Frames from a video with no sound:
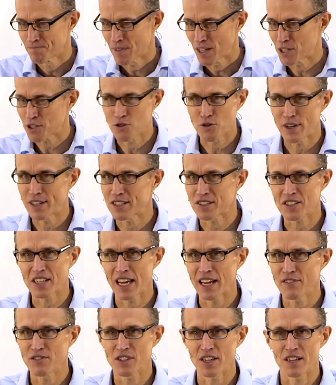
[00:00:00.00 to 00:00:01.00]
His grace
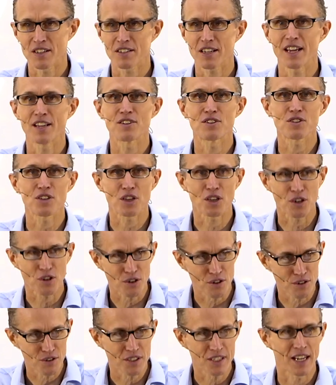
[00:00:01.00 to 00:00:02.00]
saves us and
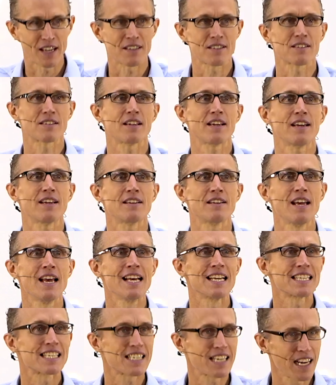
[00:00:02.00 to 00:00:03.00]
secures us and
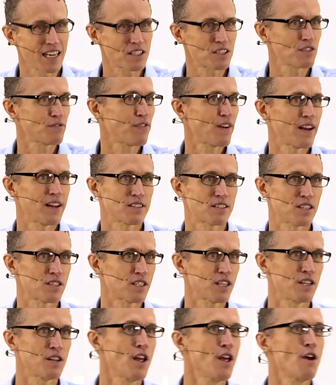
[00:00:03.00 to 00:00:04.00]
sanctifies
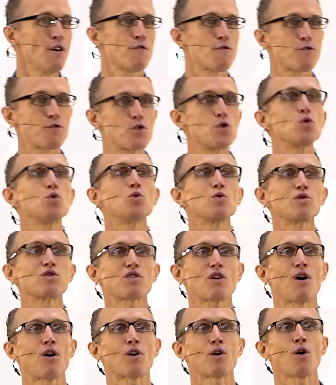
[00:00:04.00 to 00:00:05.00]
us and
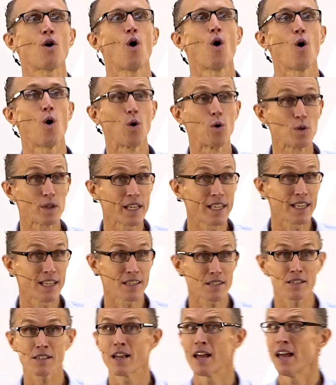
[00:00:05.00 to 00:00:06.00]
fuels our
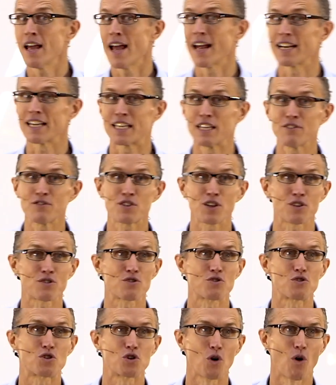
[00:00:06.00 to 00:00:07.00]
holiness and gives
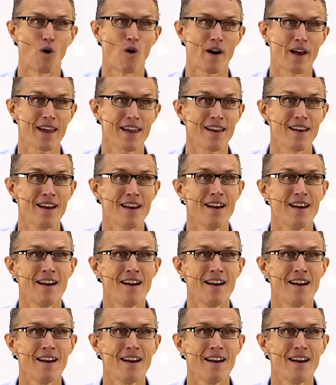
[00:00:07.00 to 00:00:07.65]
us joy